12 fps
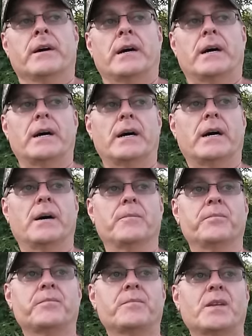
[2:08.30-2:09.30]
Uh,
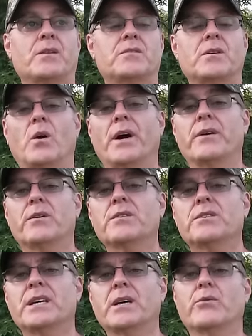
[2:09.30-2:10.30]
so in order
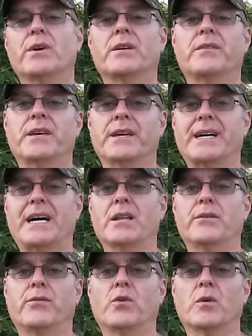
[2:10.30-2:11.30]
to get rid of the
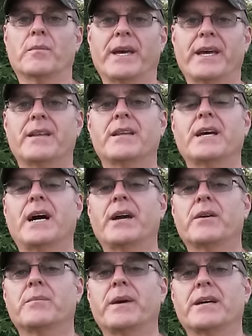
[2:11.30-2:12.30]
coliform and the
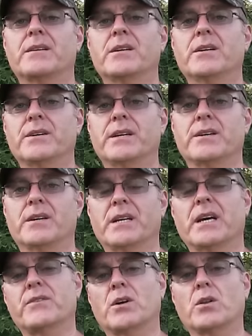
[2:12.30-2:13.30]
iron bacteria, you're going to
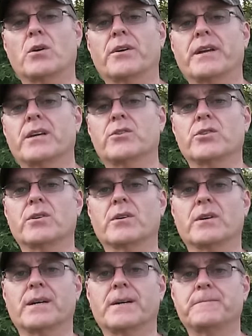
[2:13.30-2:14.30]
have to chlorinate
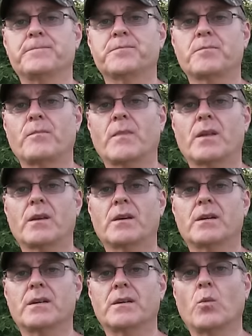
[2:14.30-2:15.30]
your uh,
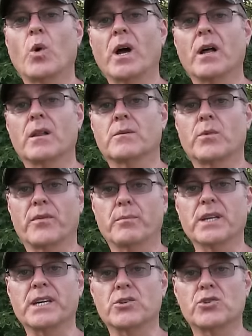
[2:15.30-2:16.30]
uh, well with
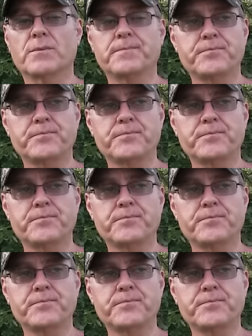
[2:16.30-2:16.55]
bleach.